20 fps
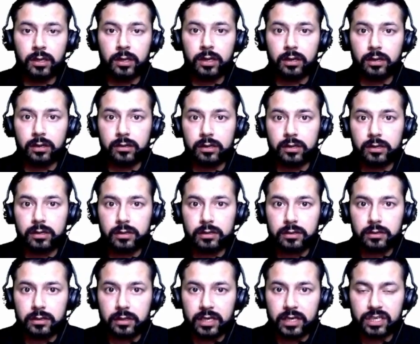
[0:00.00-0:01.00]

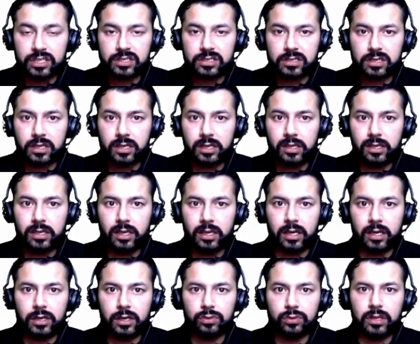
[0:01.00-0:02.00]
a dictionary
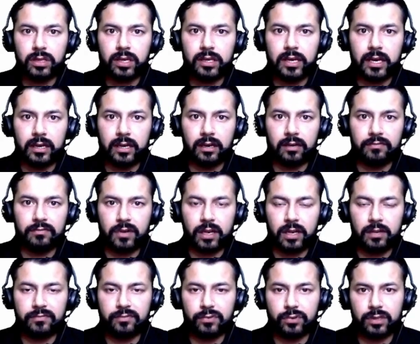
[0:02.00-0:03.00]
into the data
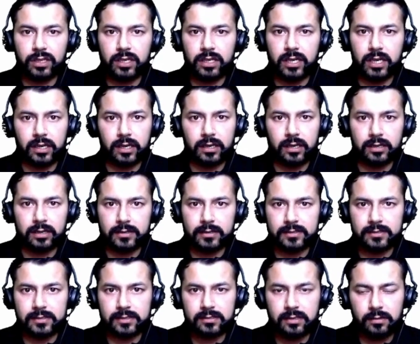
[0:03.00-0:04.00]
frame for the data
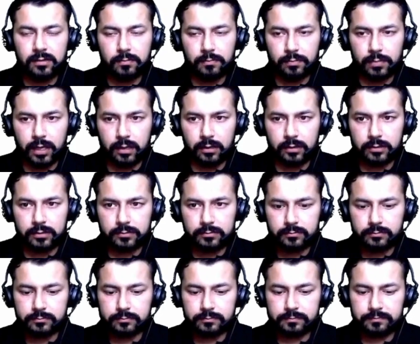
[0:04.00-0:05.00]
analysis part.
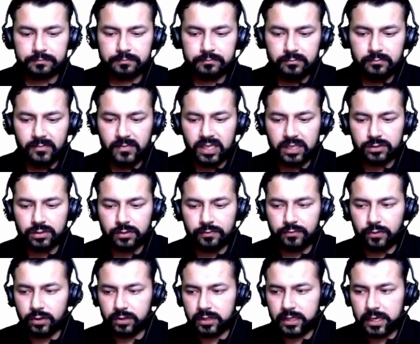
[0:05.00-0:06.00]
So
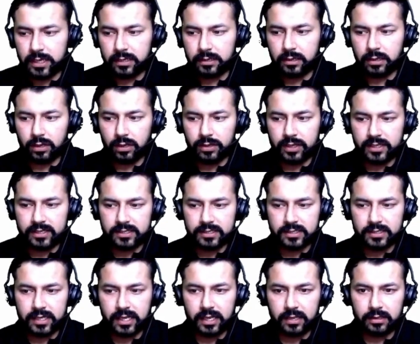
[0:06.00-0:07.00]
for that, now let's
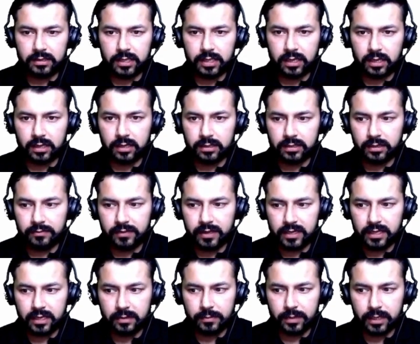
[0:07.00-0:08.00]
take the another
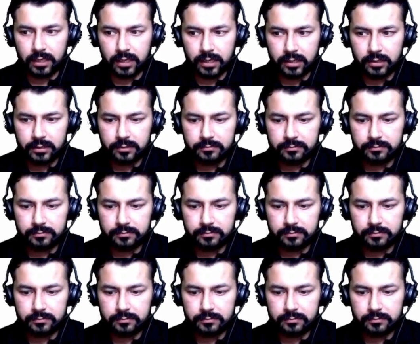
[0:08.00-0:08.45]
variable here,